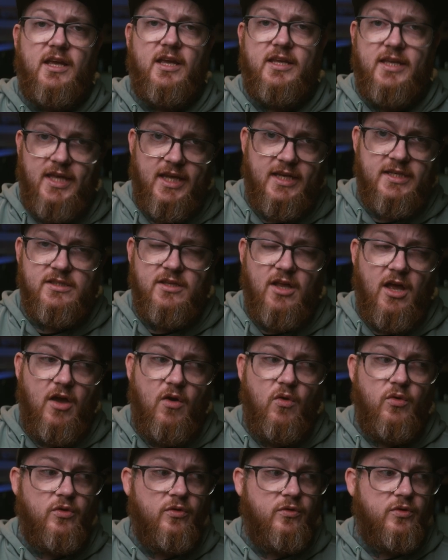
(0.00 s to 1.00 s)
a kickstart,
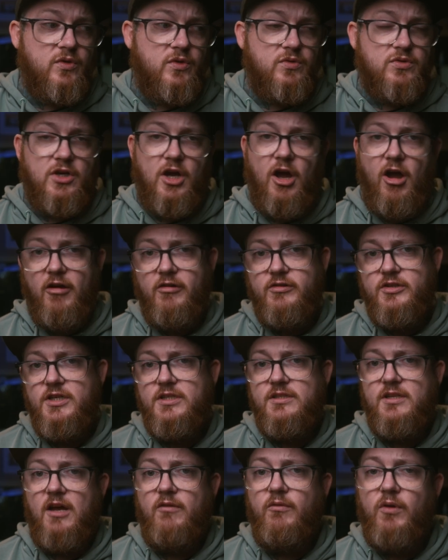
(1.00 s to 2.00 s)
or you use cartridges
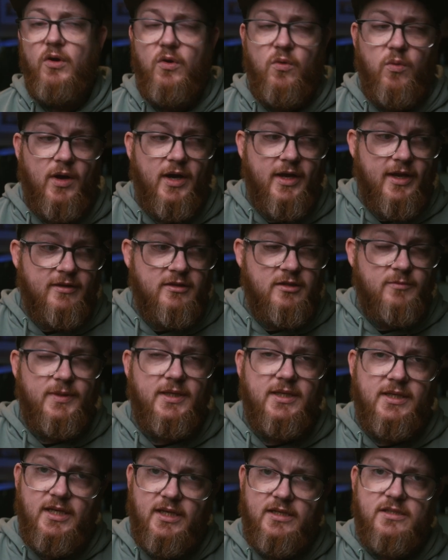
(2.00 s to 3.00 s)
that require to be
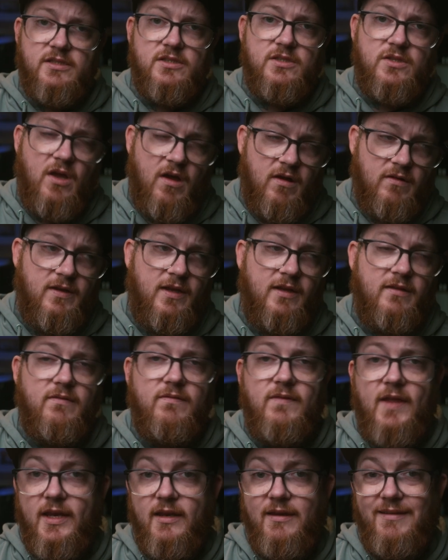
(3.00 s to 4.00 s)
kick-started,
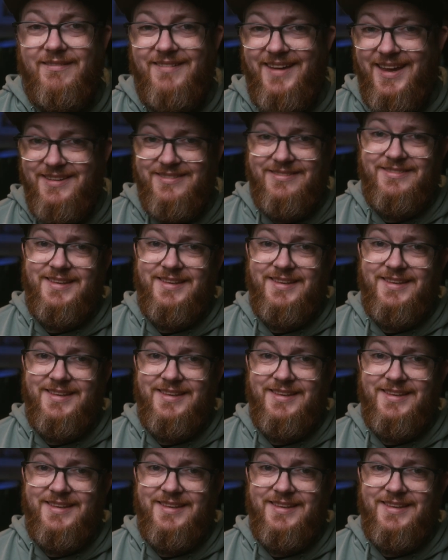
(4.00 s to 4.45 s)
then it